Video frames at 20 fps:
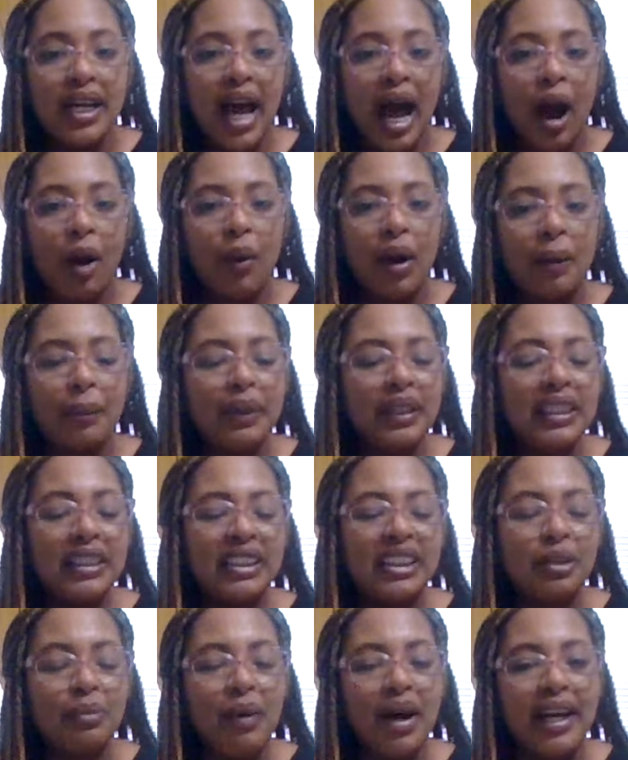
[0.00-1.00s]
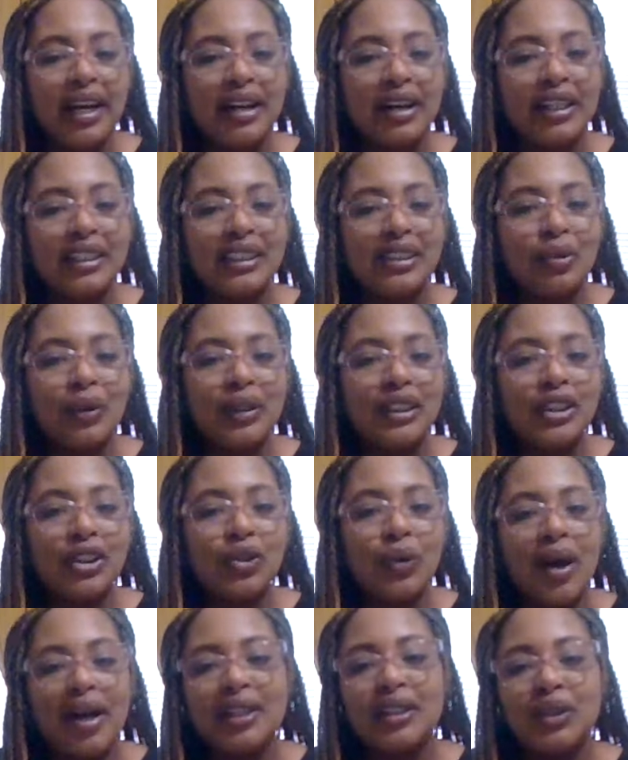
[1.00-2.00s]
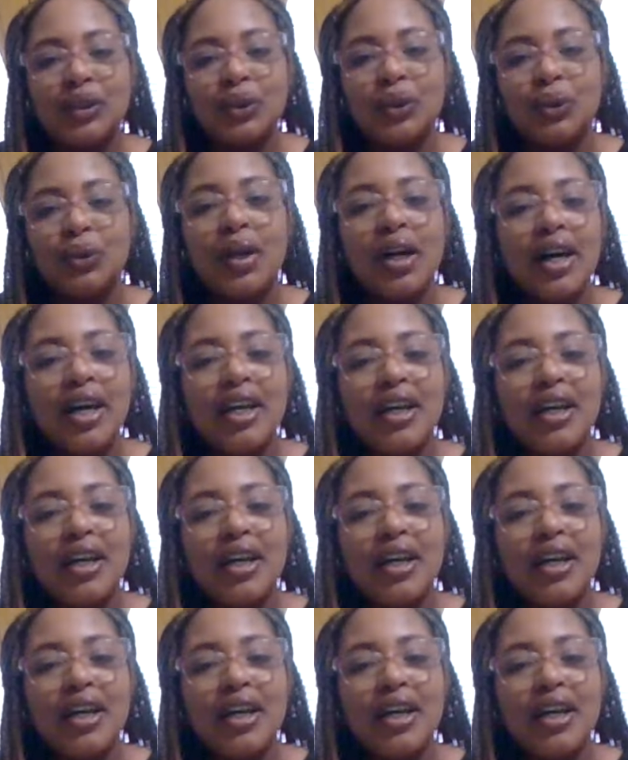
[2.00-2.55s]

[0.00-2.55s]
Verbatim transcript: All right, but there's somebody here that's going to try to,